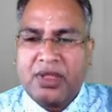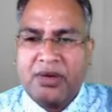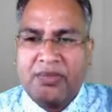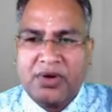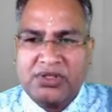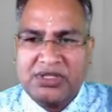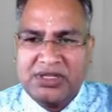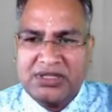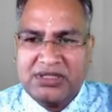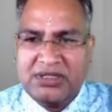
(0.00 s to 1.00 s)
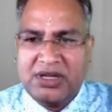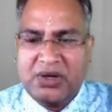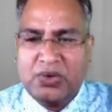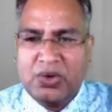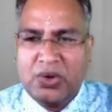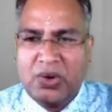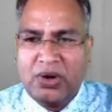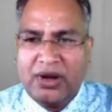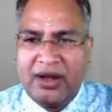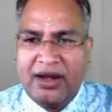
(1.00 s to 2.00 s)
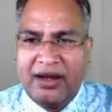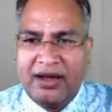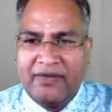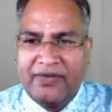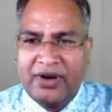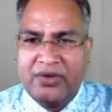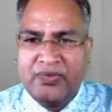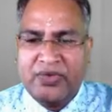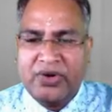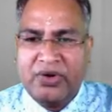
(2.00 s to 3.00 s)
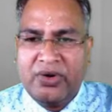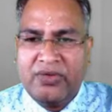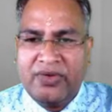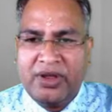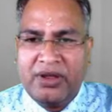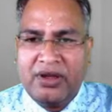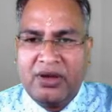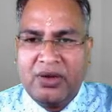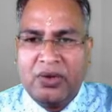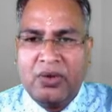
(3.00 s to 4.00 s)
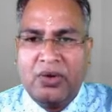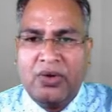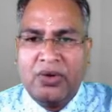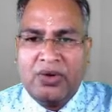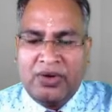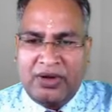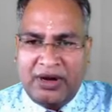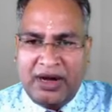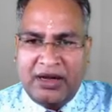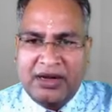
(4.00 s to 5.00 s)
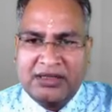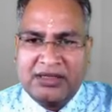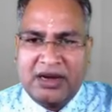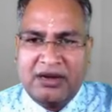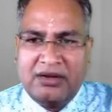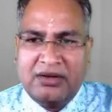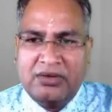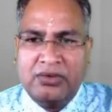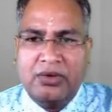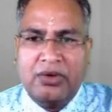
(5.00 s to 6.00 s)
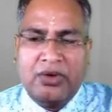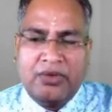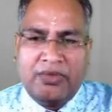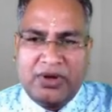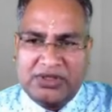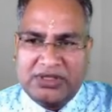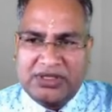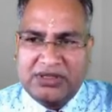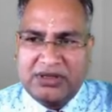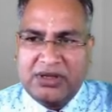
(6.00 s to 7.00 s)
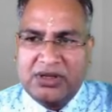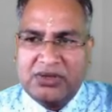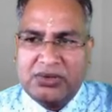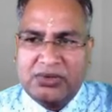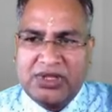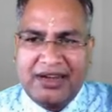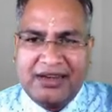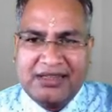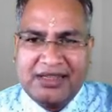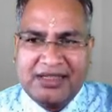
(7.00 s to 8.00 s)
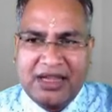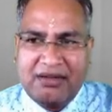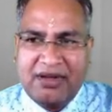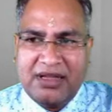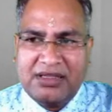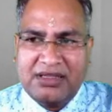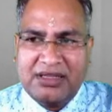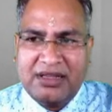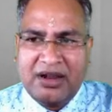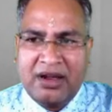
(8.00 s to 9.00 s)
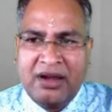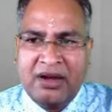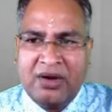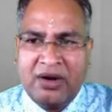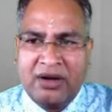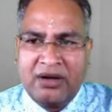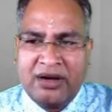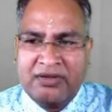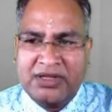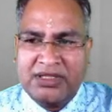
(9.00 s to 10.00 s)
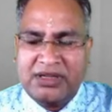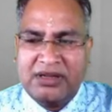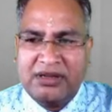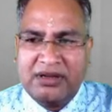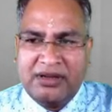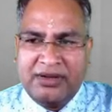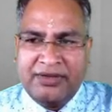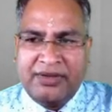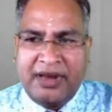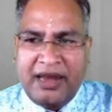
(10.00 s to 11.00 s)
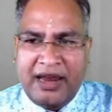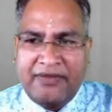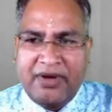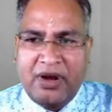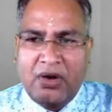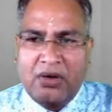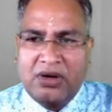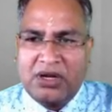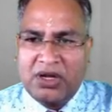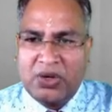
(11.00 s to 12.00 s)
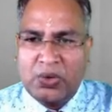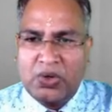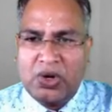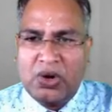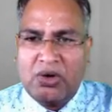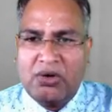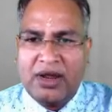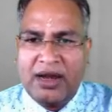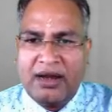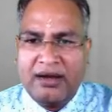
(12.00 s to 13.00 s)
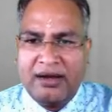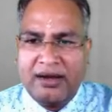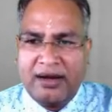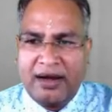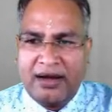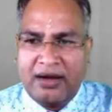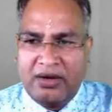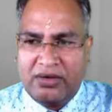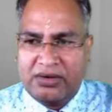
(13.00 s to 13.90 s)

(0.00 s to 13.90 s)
process the root node, and after root node we go right hand side to process. So that is the sequence in order traversing: left node, root node and right node.